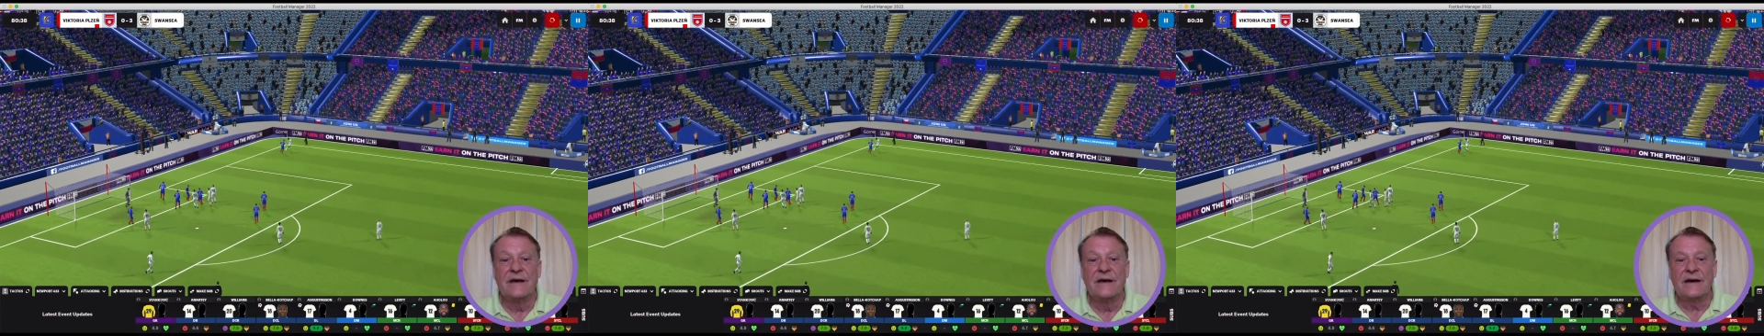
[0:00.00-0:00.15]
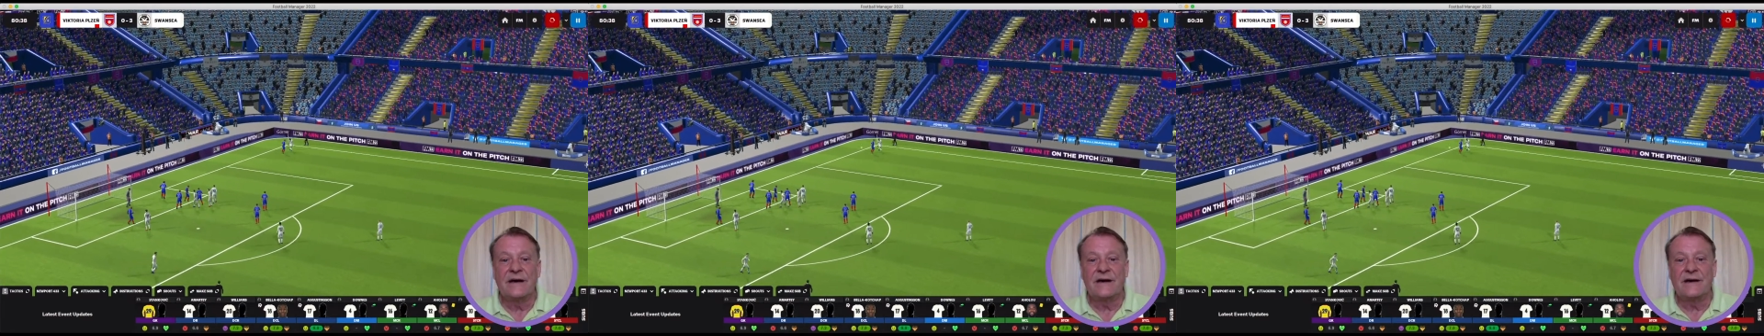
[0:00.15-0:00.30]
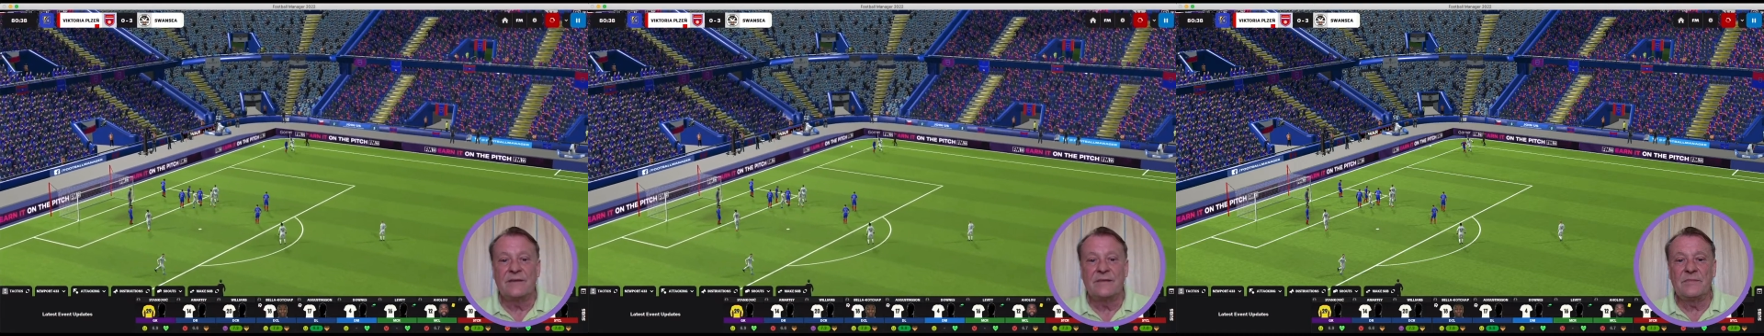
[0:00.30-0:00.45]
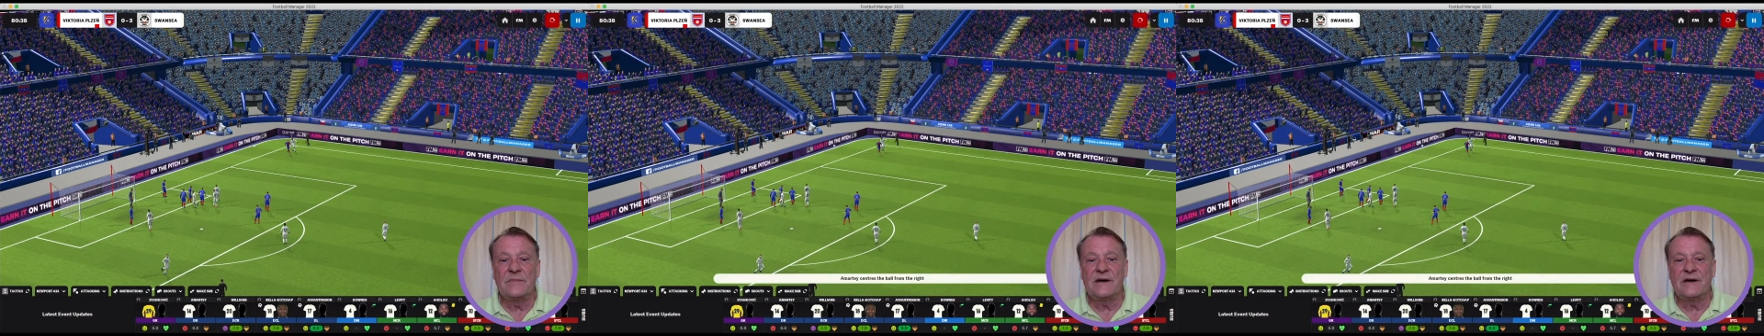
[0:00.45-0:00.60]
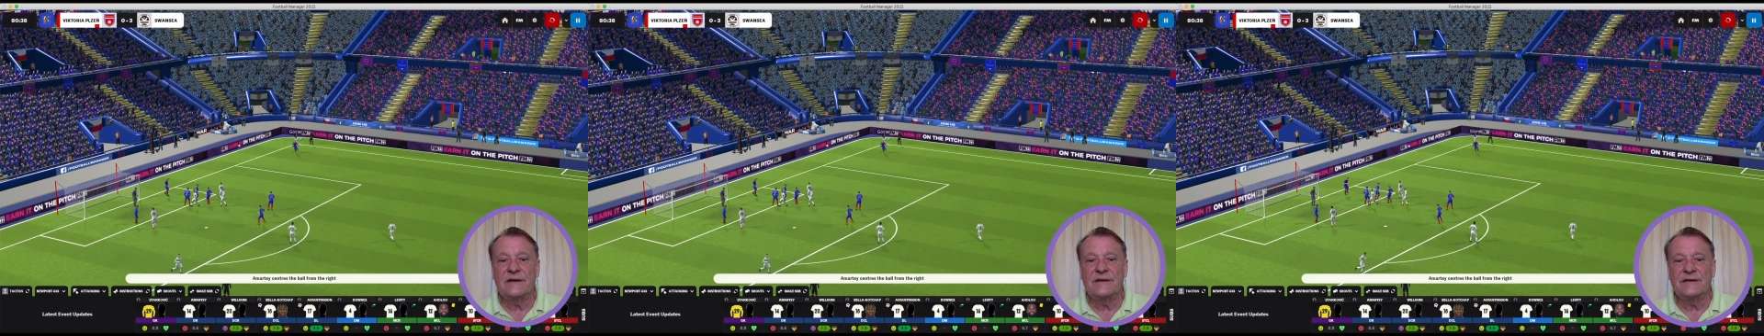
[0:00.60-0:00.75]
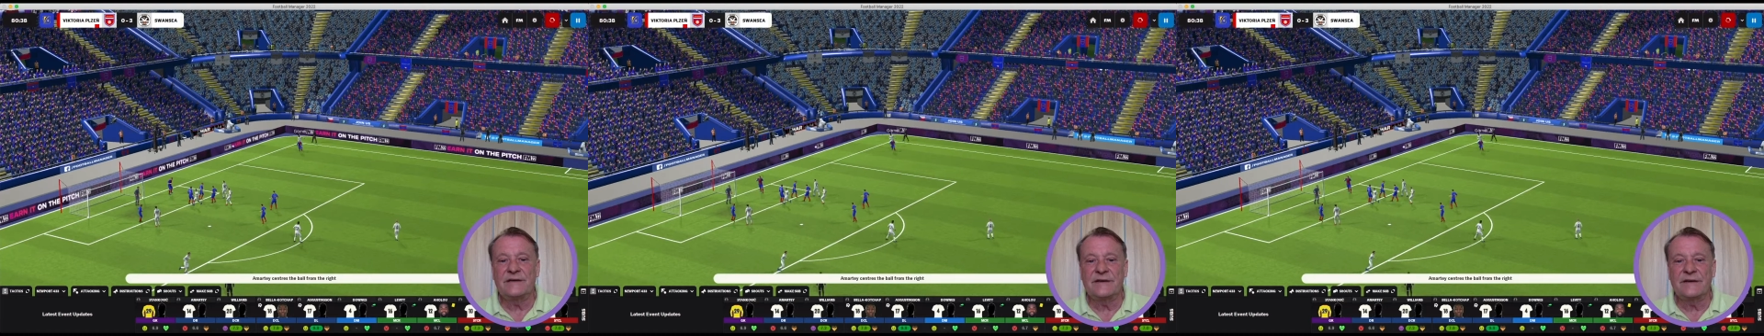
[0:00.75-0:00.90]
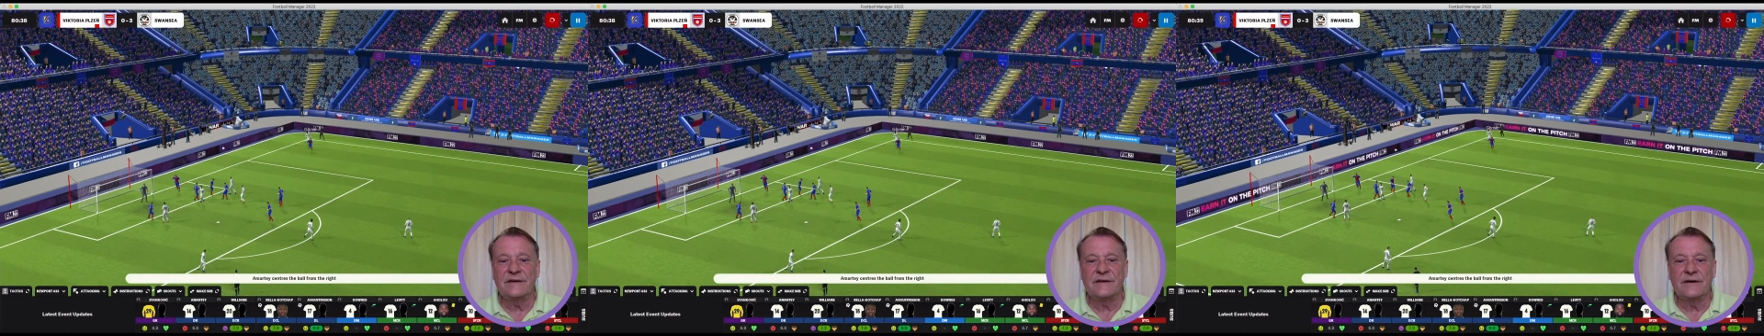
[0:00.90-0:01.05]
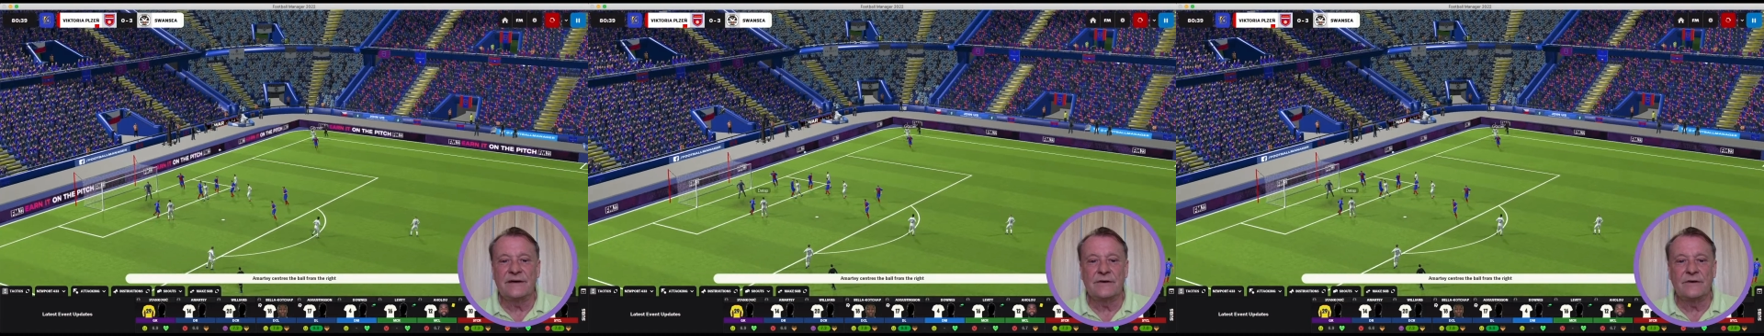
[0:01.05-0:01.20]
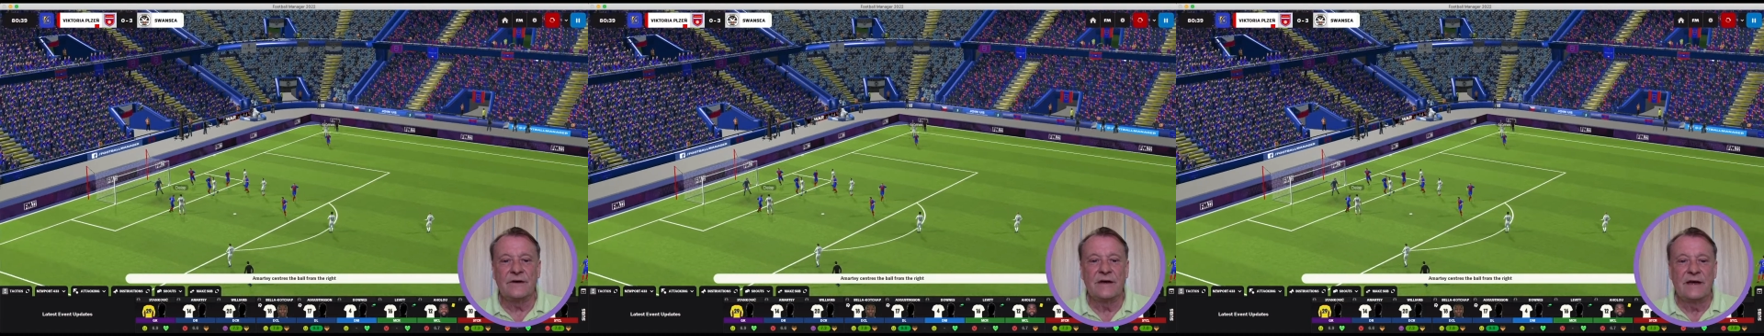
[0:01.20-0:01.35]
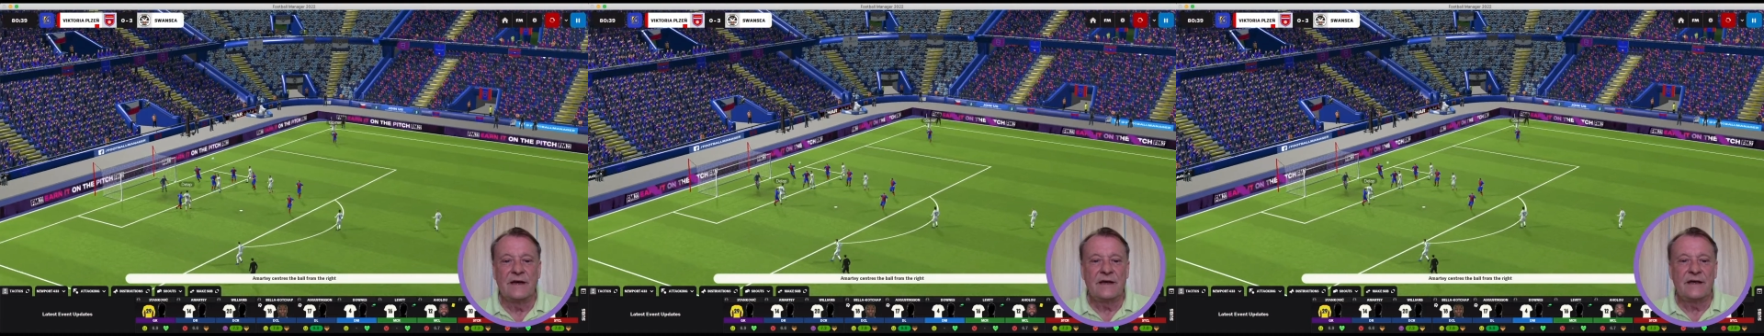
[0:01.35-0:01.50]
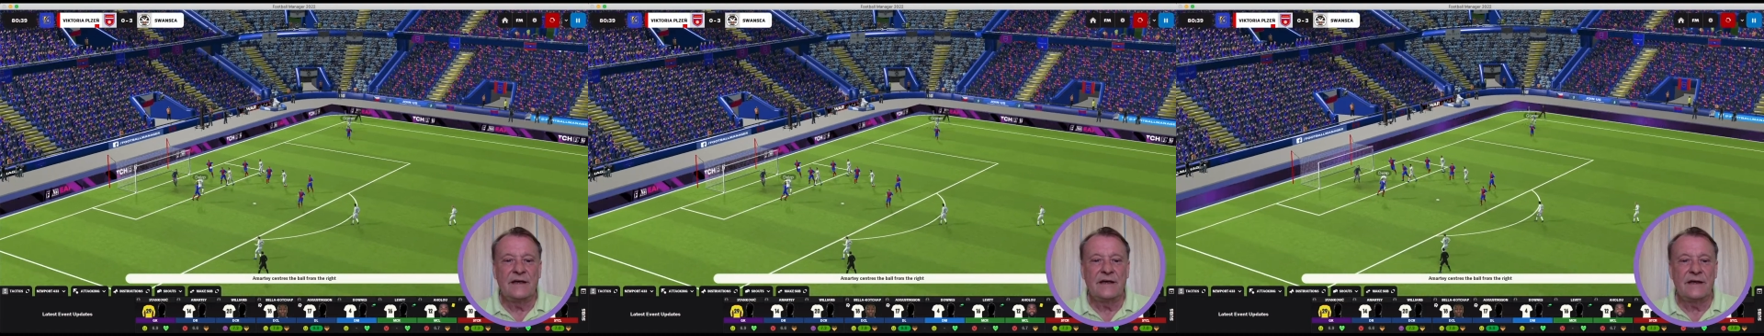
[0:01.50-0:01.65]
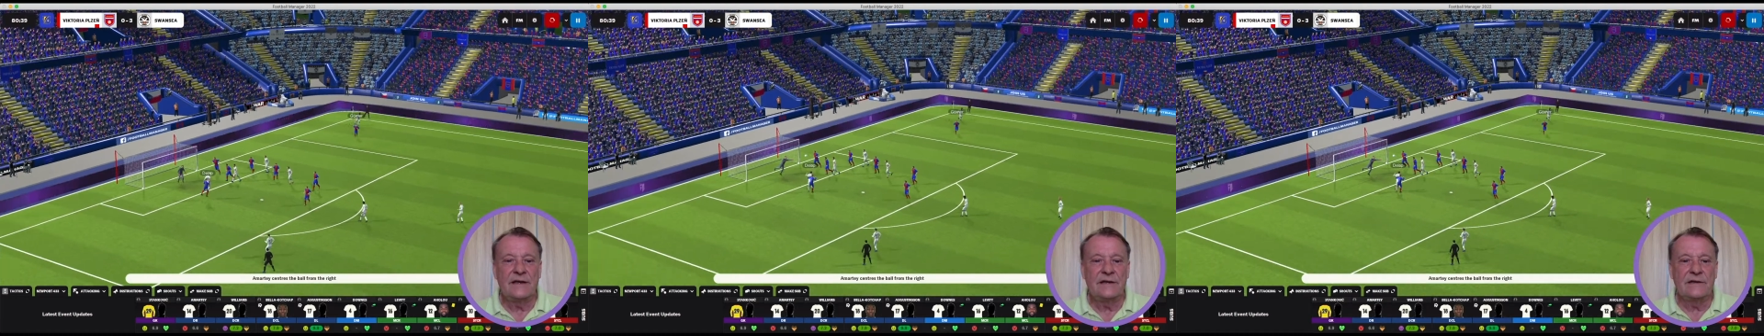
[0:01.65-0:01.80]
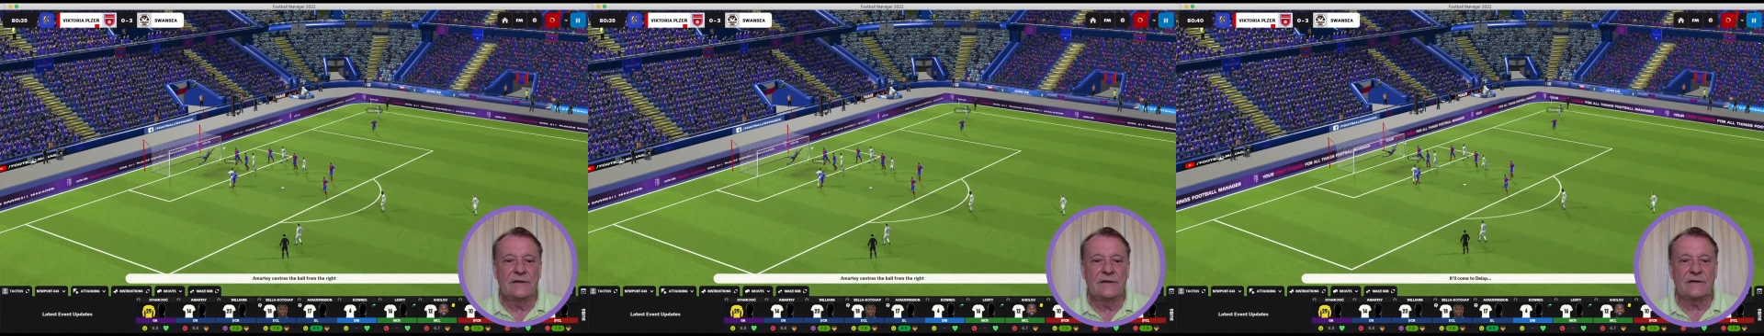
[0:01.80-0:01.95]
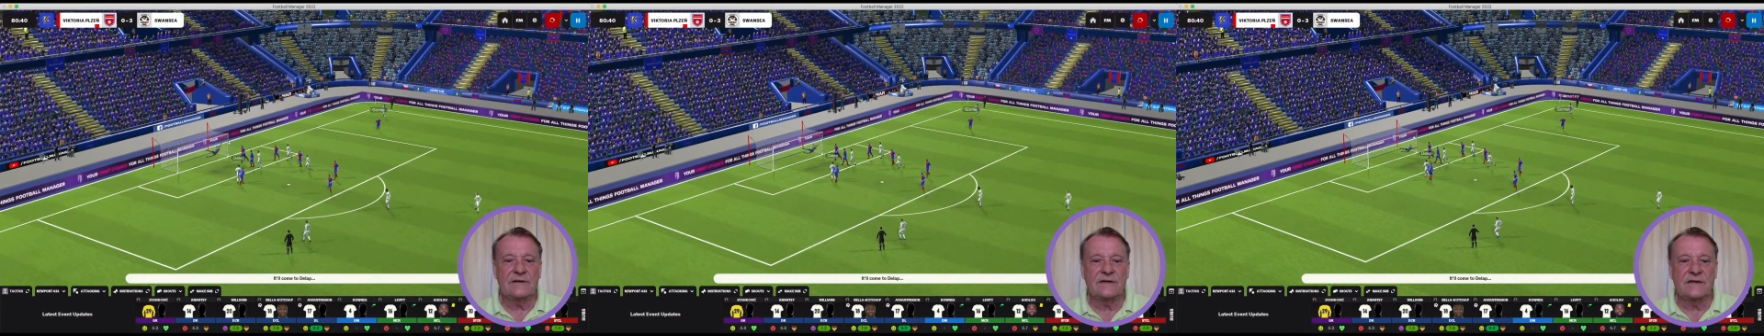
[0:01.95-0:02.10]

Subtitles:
Marty, though, he looks